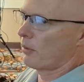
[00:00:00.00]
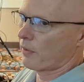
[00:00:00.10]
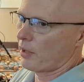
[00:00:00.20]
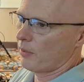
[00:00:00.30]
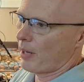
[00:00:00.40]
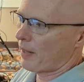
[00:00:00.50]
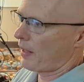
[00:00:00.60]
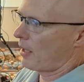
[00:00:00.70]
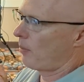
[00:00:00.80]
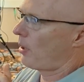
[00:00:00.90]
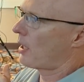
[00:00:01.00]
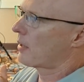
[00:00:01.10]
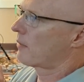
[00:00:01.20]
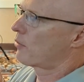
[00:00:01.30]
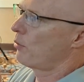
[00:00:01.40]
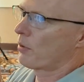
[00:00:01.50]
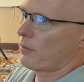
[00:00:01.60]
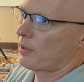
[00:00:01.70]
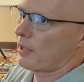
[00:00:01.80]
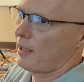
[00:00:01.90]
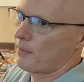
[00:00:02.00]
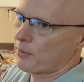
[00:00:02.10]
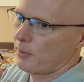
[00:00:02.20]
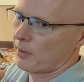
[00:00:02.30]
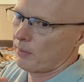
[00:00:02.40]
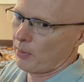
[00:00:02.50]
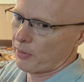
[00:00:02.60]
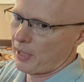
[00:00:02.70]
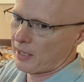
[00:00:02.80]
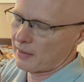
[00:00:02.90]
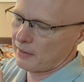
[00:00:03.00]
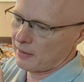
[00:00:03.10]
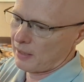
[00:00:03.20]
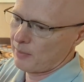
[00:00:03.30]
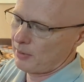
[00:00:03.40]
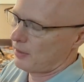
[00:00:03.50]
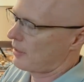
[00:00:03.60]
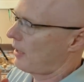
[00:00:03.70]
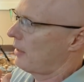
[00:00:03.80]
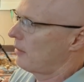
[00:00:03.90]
We've already ran the A block 2 or 3 times with both Anthony and I being talent,